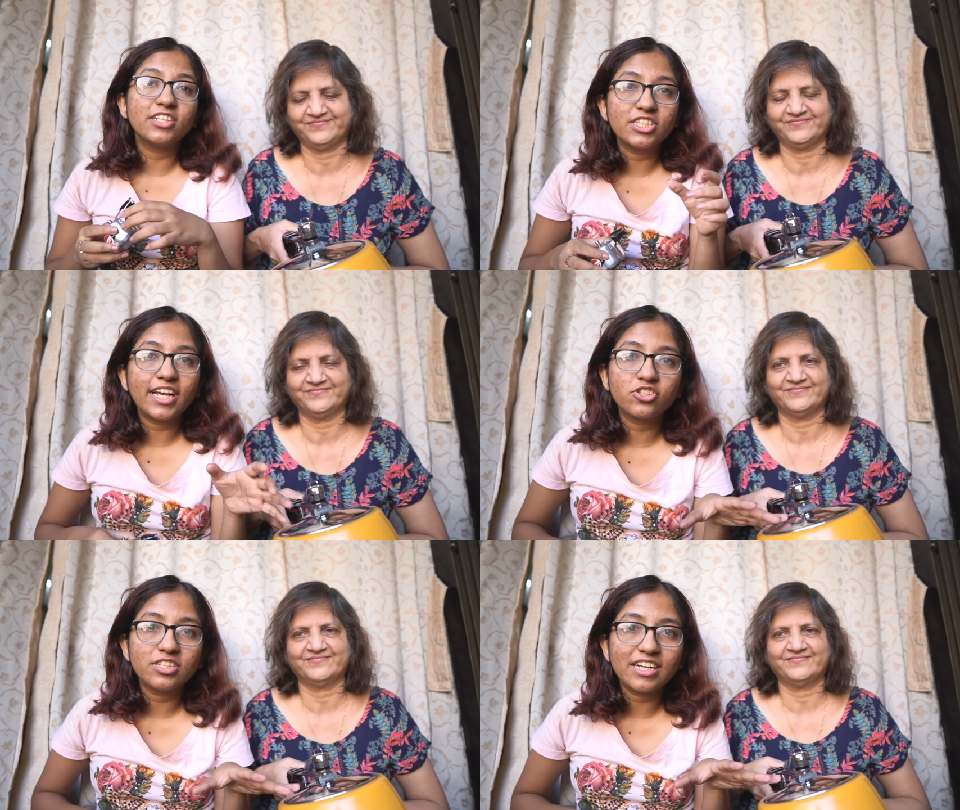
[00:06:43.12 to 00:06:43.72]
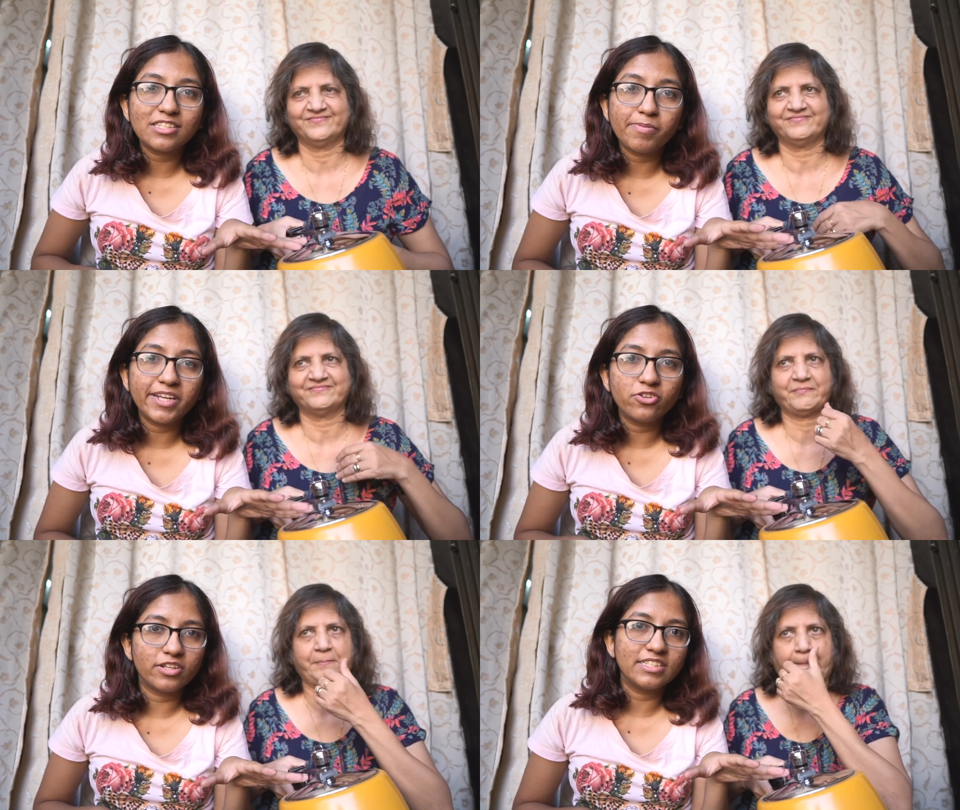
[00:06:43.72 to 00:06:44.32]
Speaker 1: and she actually
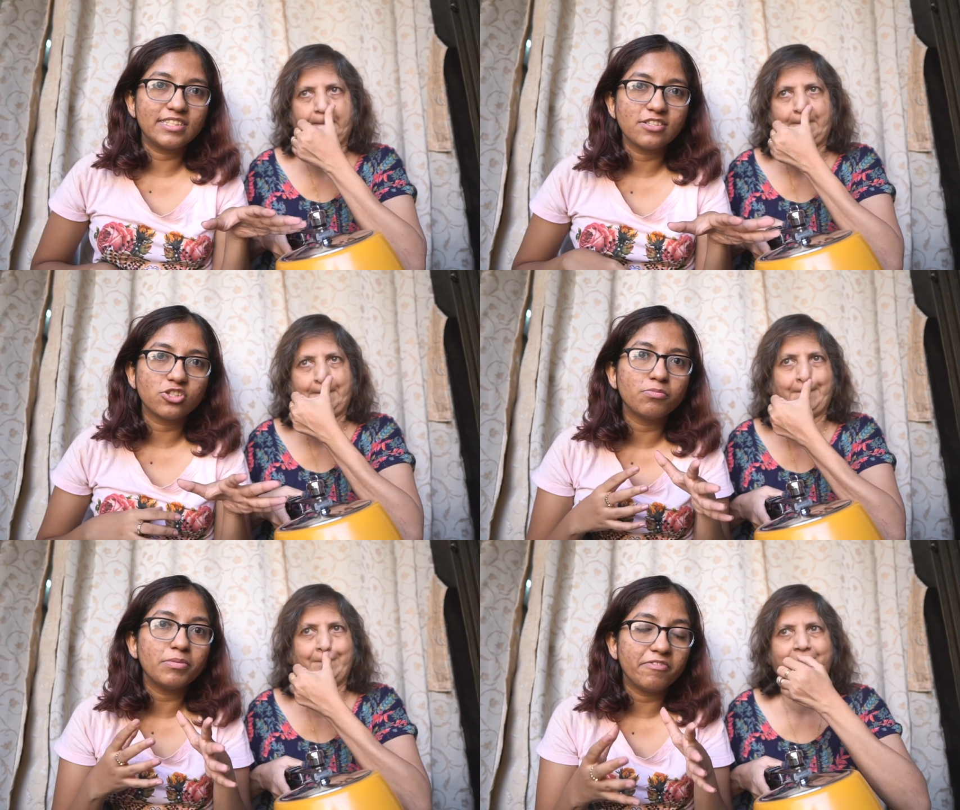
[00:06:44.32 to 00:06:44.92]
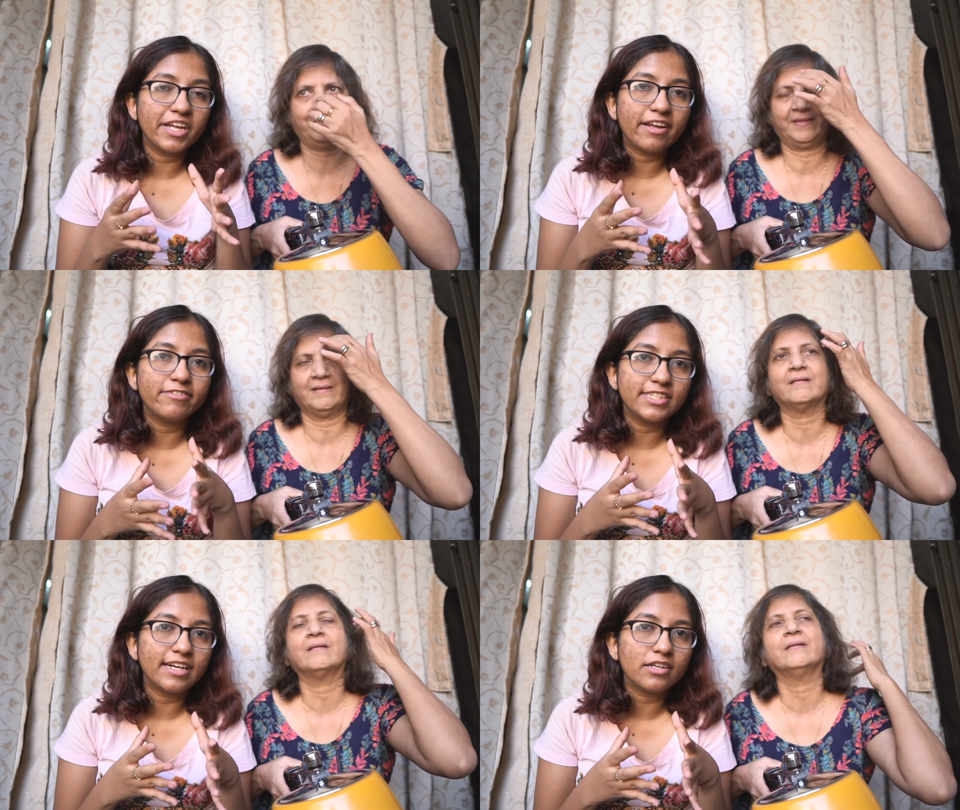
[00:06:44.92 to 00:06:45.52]
explained all these things to me when
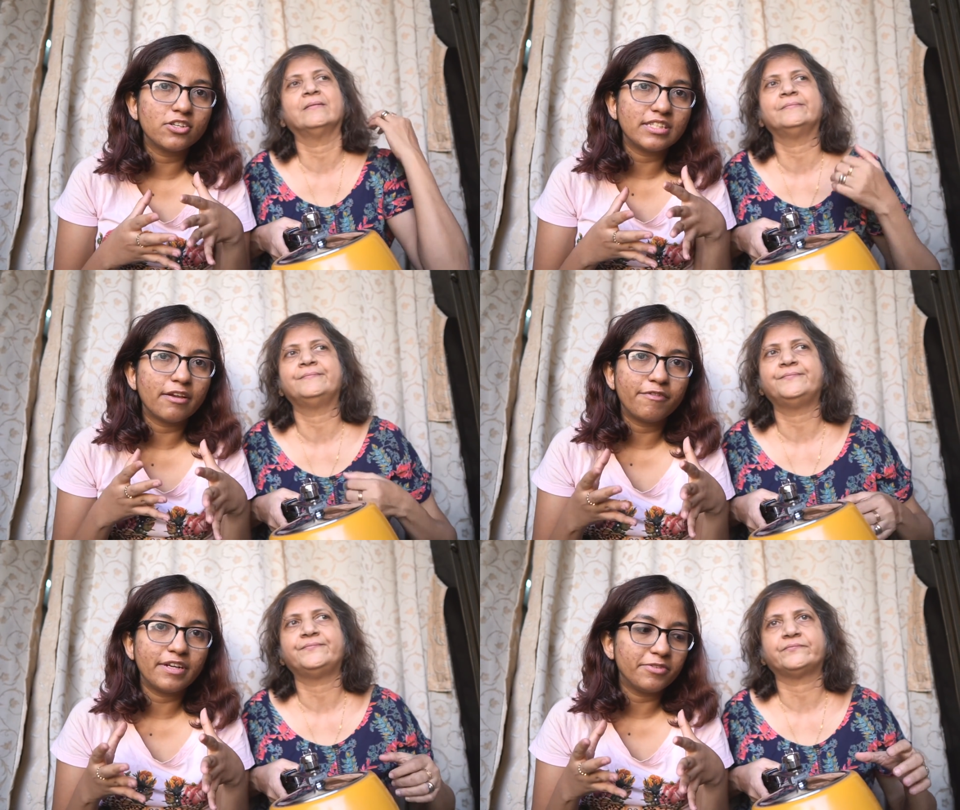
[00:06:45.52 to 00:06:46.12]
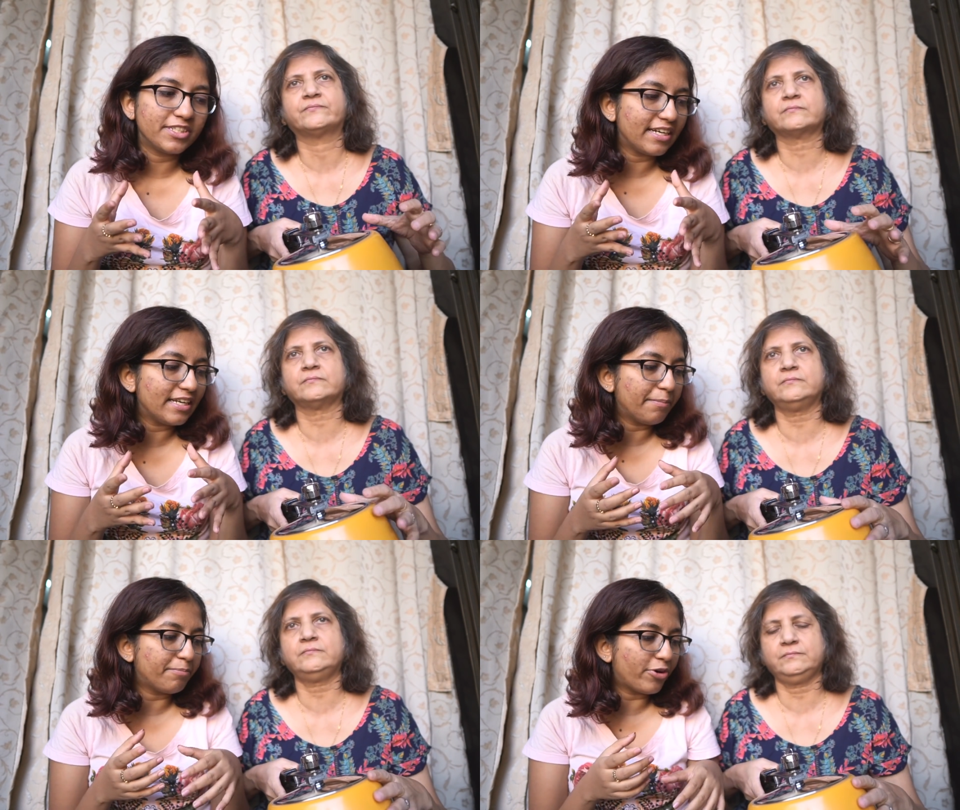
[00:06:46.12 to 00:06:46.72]
I was young because I feel it was
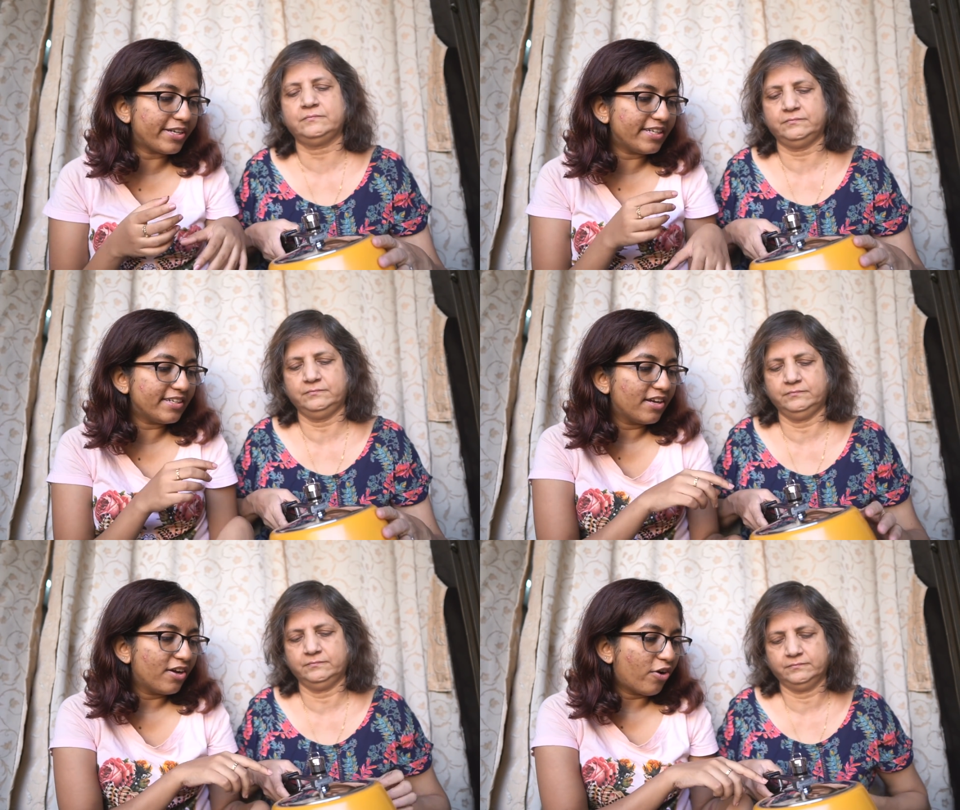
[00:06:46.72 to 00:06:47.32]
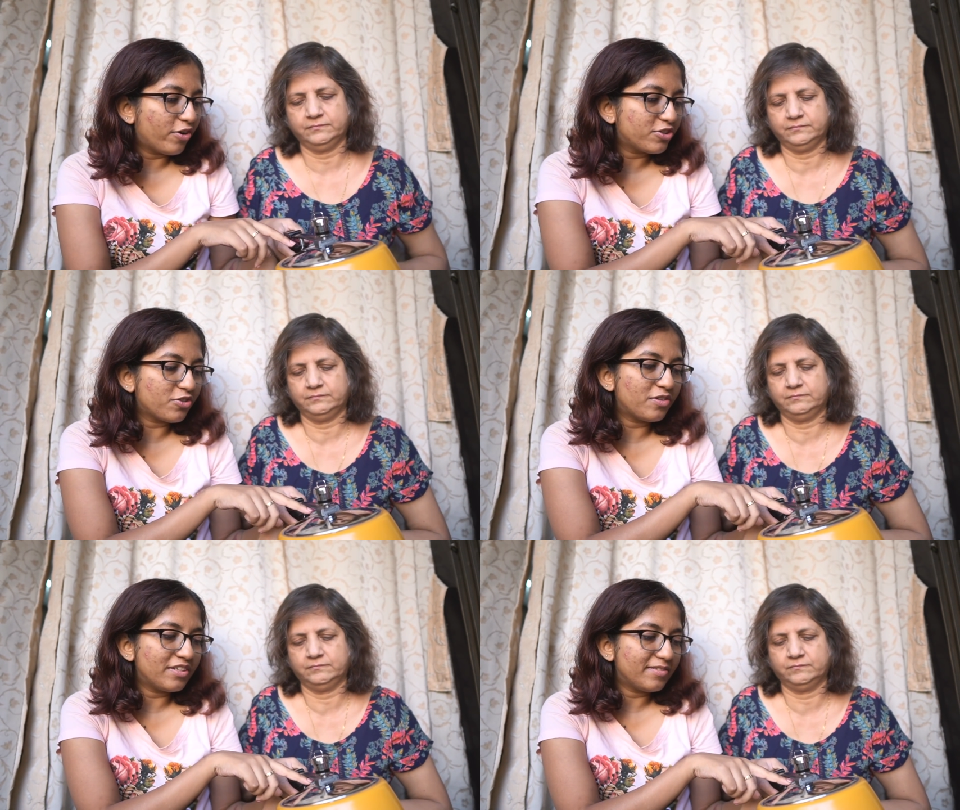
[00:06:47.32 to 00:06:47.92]
really important.
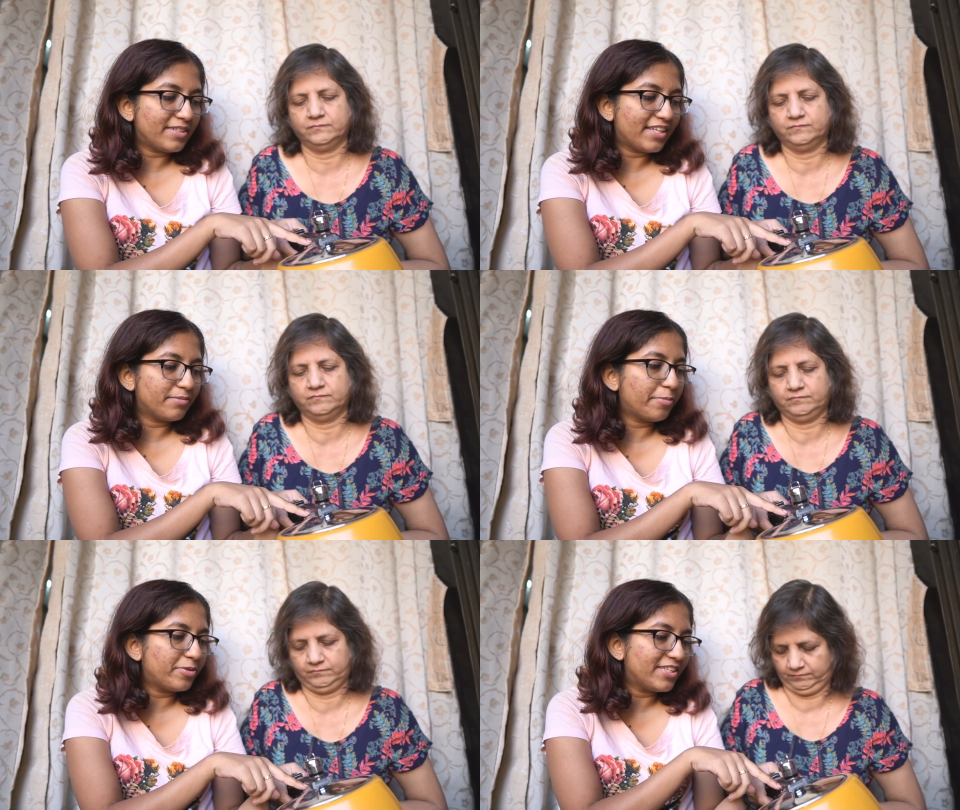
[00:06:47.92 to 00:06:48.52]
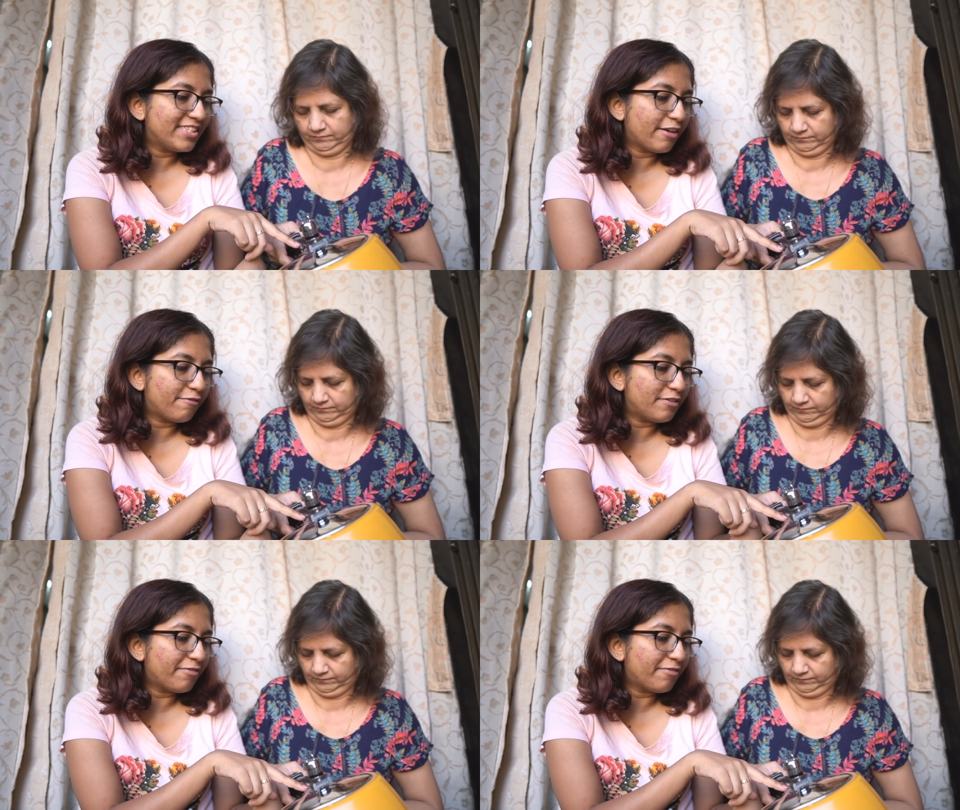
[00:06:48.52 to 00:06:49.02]
Also uh, tell them about the safety